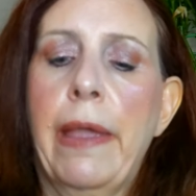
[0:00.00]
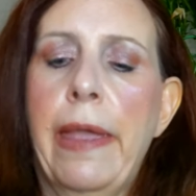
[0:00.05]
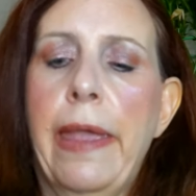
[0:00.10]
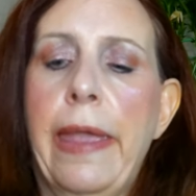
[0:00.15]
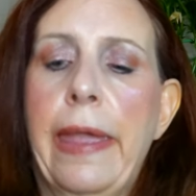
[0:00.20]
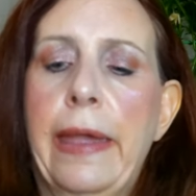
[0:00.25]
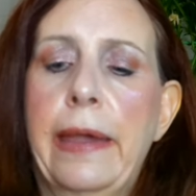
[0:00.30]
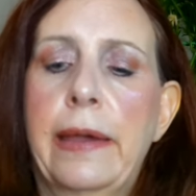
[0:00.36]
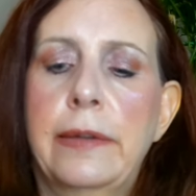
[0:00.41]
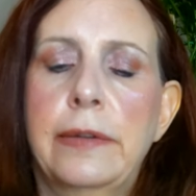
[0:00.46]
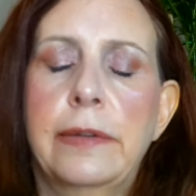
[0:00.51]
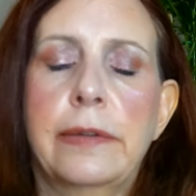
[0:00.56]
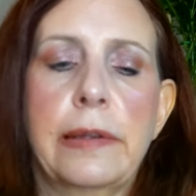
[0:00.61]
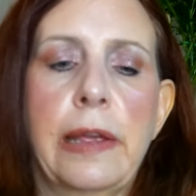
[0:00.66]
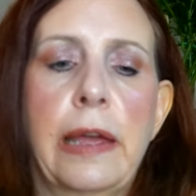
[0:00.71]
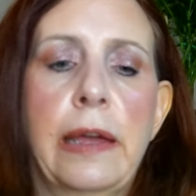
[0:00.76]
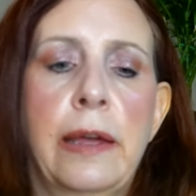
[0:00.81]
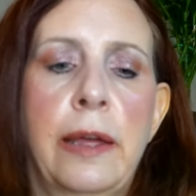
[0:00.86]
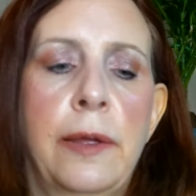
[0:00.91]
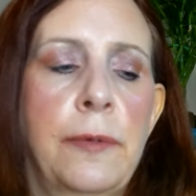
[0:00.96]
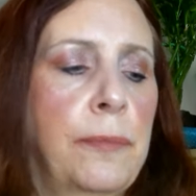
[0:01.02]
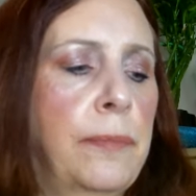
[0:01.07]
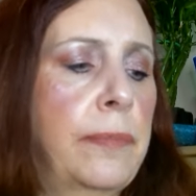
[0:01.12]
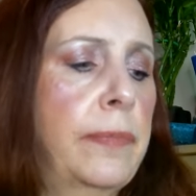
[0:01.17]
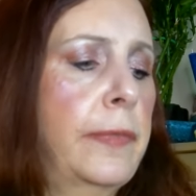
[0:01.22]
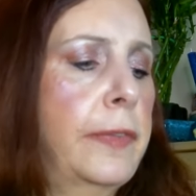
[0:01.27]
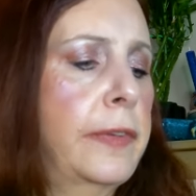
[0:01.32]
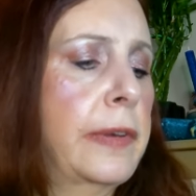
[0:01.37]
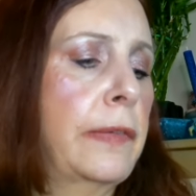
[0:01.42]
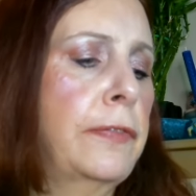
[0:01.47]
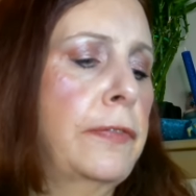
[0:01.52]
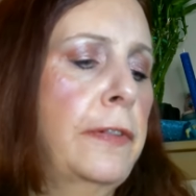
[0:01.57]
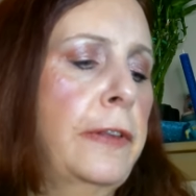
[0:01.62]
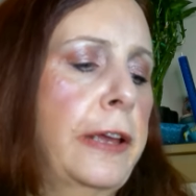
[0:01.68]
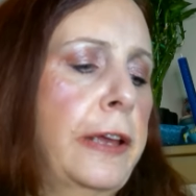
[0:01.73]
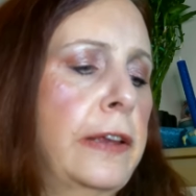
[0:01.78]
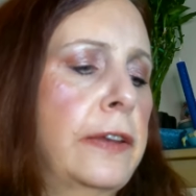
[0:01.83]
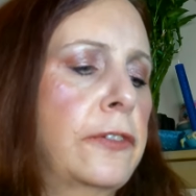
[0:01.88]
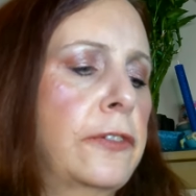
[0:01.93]
And um,
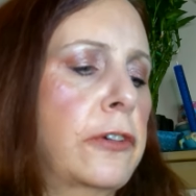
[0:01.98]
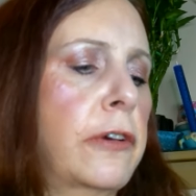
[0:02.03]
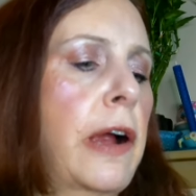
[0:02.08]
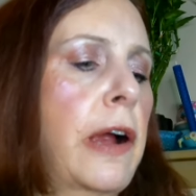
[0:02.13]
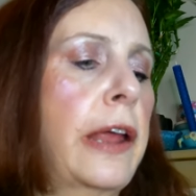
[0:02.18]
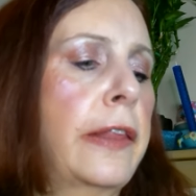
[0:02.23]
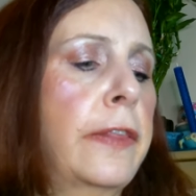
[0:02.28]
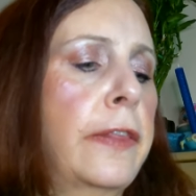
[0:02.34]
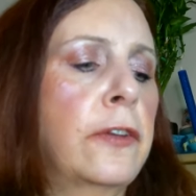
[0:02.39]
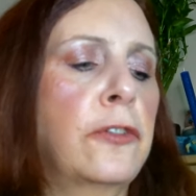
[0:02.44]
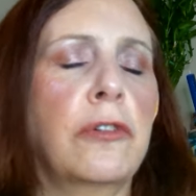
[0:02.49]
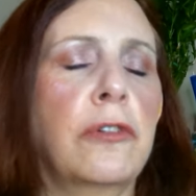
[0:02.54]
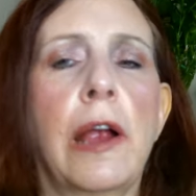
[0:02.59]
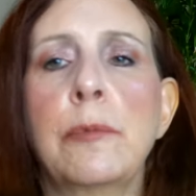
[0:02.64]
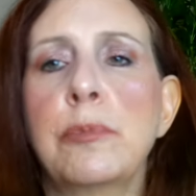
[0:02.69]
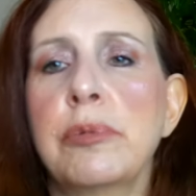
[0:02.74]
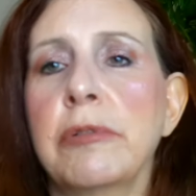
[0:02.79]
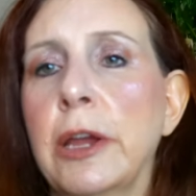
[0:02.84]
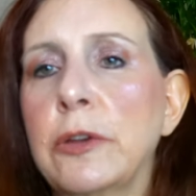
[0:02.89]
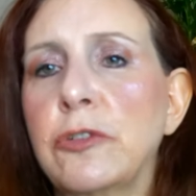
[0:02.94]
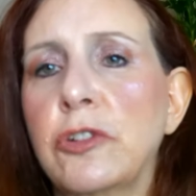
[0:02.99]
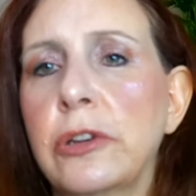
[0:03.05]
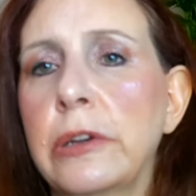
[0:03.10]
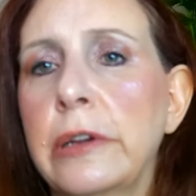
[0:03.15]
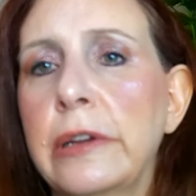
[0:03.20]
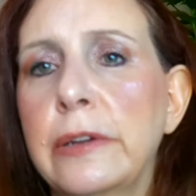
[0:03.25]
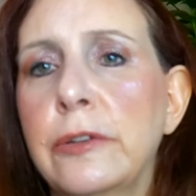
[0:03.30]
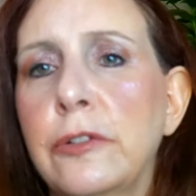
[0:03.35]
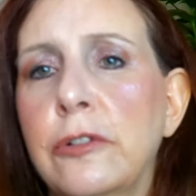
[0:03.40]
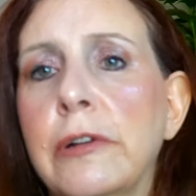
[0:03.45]
definitely try the dry brushing.